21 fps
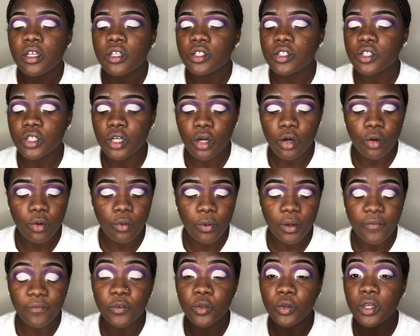So
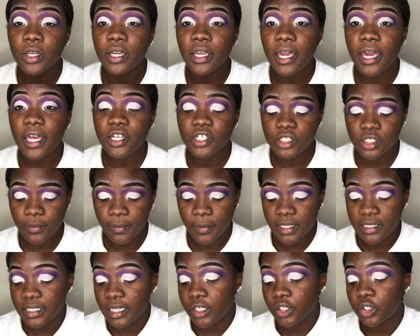if you can catch them,
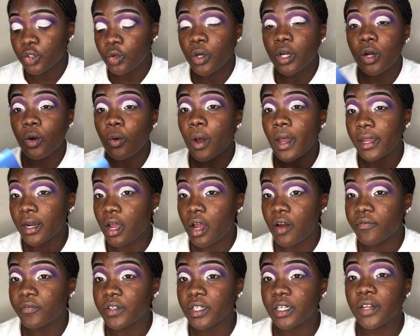because they do it quite
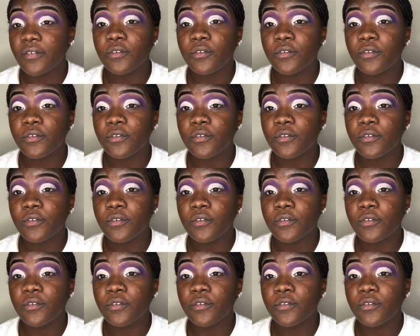often,